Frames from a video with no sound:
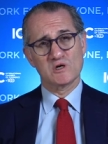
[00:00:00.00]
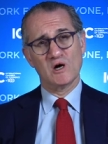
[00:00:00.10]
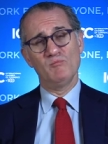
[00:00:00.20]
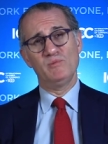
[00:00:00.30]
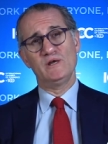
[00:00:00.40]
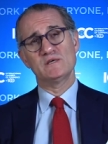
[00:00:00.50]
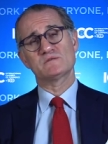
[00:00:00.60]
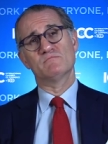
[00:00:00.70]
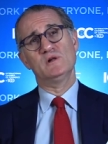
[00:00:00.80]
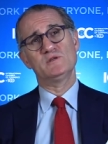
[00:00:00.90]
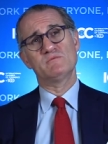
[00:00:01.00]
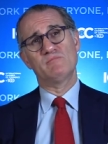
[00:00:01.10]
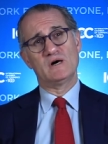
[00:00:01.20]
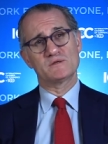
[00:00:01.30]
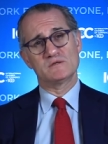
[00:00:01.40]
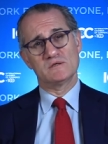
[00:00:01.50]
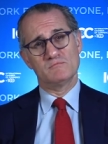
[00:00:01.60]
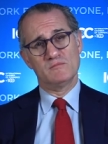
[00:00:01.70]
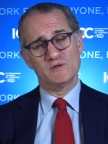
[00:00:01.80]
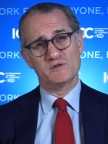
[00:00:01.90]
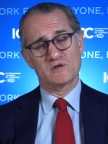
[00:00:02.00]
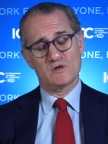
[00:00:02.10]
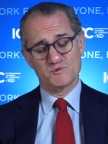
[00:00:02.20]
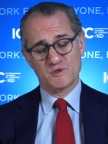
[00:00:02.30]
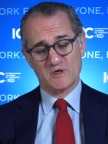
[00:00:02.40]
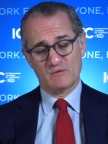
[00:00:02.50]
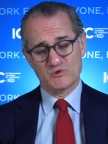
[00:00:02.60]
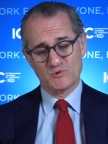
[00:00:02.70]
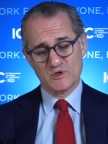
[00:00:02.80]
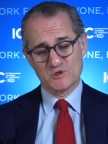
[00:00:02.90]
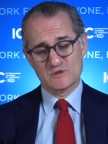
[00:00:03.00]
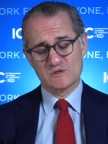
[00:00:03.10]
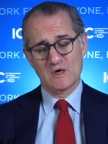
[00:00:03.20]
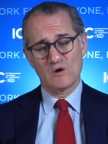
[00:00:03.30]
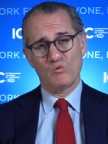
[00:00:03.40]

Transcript: complex, multi-party, multi-contract arbitrations.